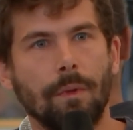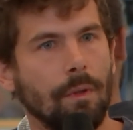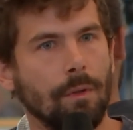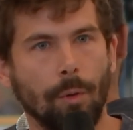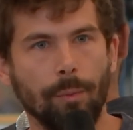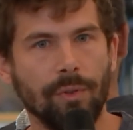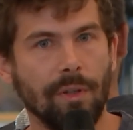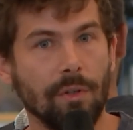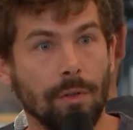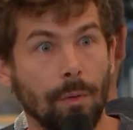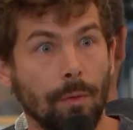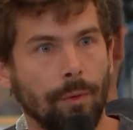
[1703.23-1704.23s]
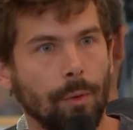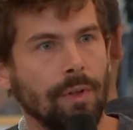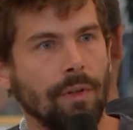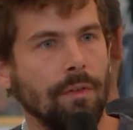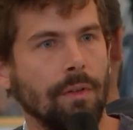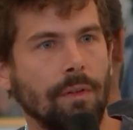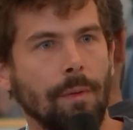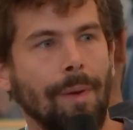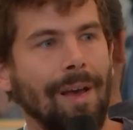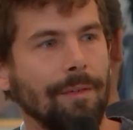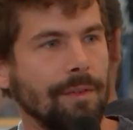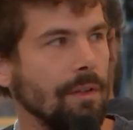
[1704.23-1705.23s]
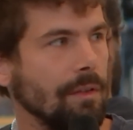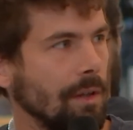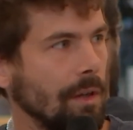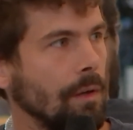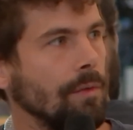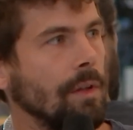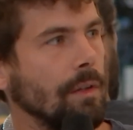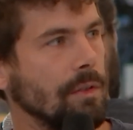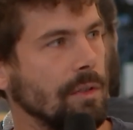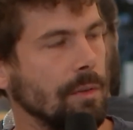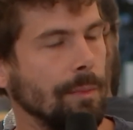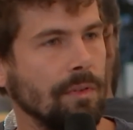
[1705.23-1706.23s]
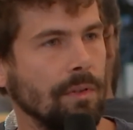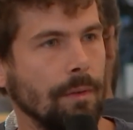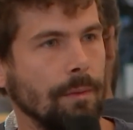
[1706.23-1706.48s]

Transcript: computational voting system have this kind of legitimacy.